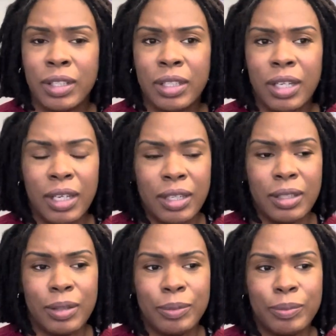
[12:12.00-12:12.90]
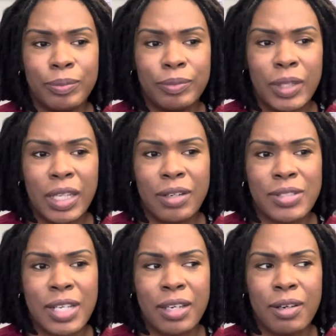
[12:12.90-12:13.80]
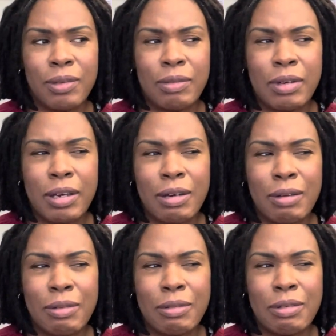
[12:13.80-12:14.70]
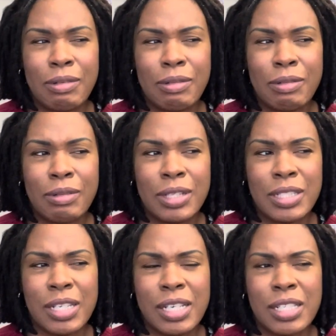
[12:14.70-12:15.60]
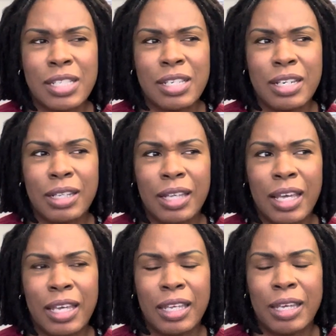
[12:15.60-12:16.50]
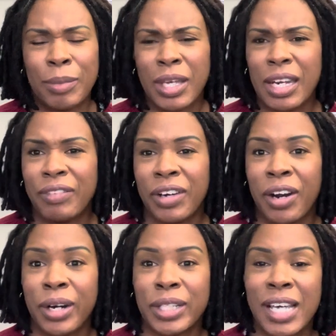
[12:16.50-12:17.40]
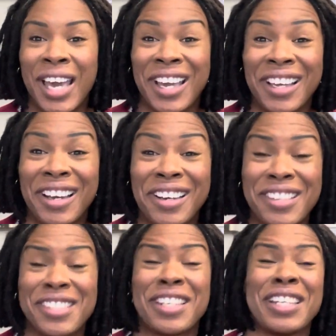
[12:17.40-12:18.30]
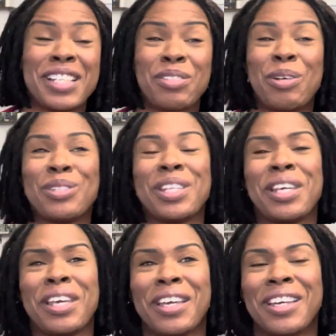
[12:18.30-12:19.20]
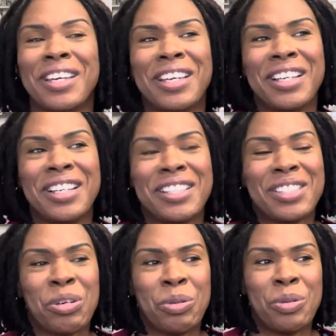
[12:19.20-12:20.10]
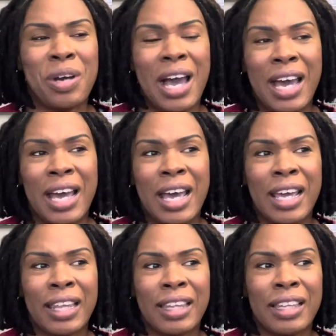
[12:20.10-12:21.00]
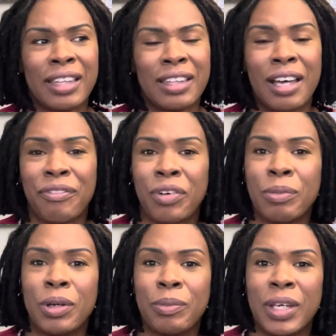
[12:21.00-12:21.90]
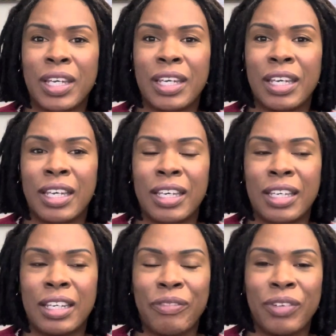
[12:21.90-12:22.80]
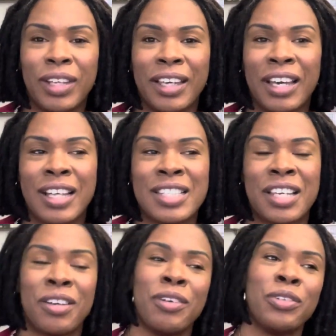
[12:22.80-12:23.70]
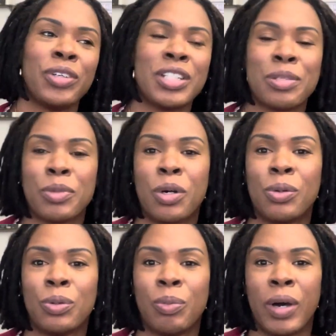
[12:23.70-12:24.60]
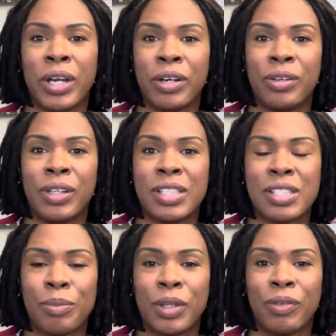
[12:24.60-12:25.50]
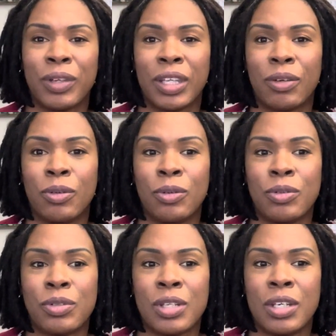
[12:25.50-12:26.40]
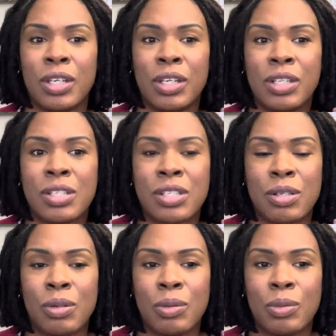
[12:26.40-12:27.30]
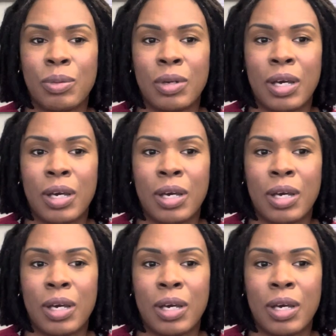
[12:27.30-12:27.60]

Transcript: And then I was like, oh no, is this gonna am I gonna have a heart attack? Honestly, that's what I was thinking. So I thought for a moment, and I feel like God said, go drink some cold water. You need something really cold to